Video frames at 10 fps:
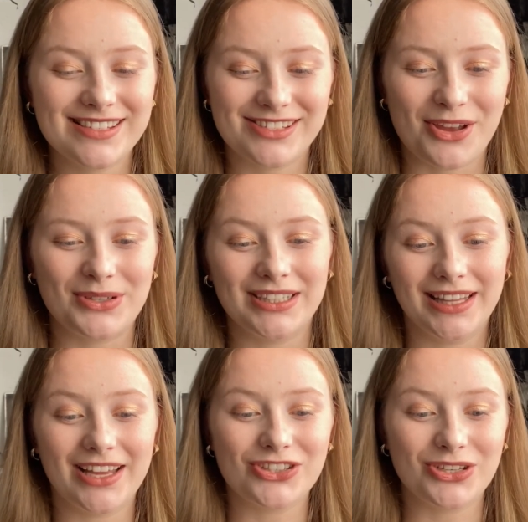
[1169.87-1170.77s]
so
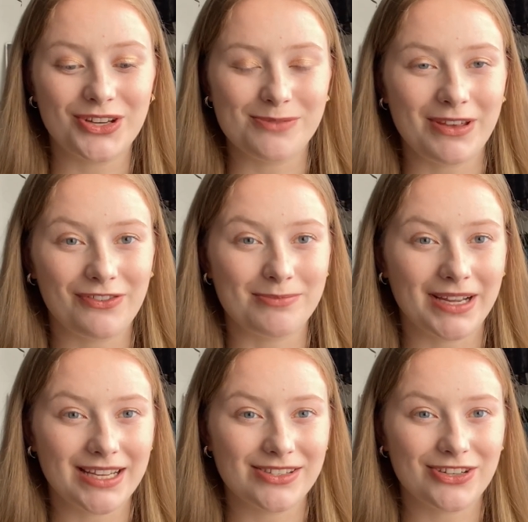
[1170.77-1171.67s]
unless you know me from my
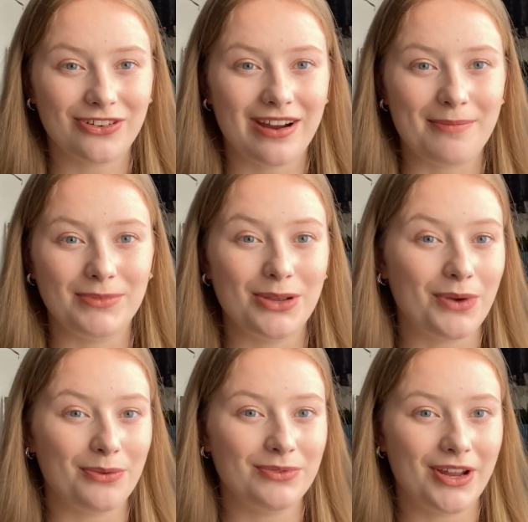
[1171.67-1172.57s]
Instagram, you
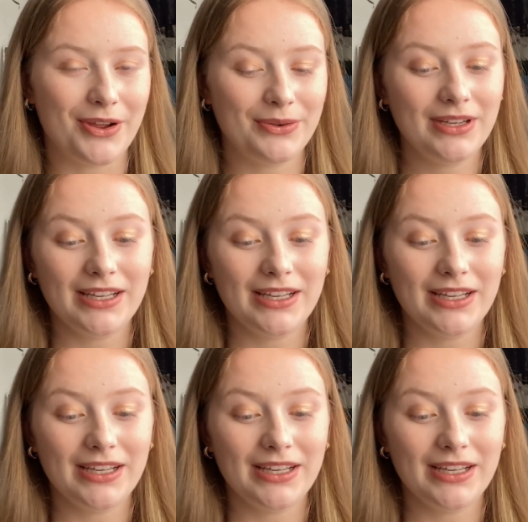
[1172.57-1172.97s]
won't know.